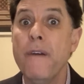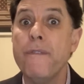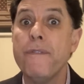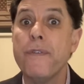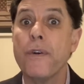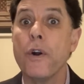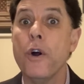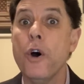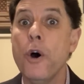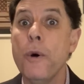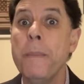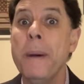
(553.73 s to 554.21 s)

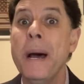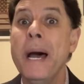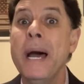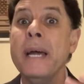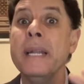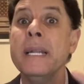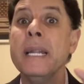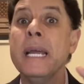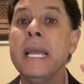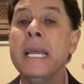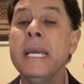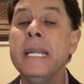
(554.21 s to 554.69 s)
from
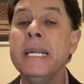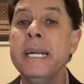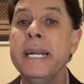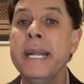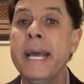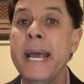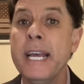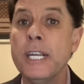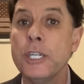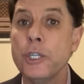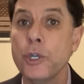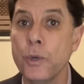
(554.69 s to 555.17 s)
an
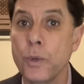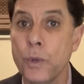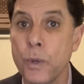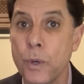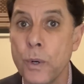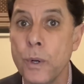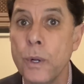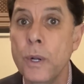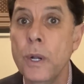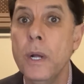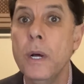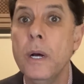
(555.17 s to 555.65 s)

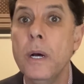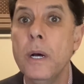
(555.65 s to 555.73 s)
international